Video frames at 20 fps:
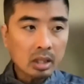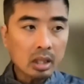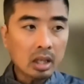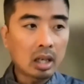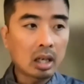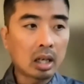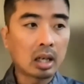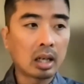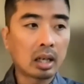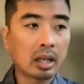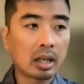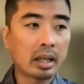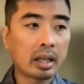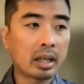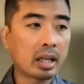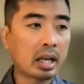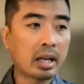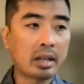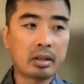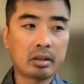
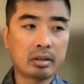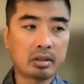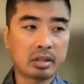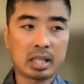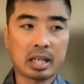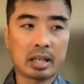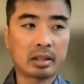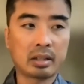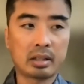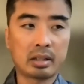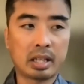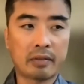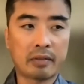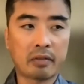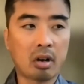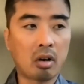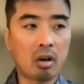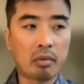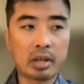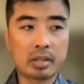IDEO. It's like they've
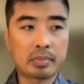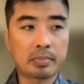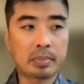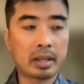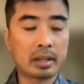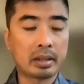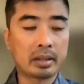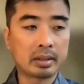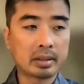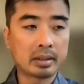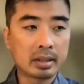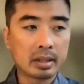always been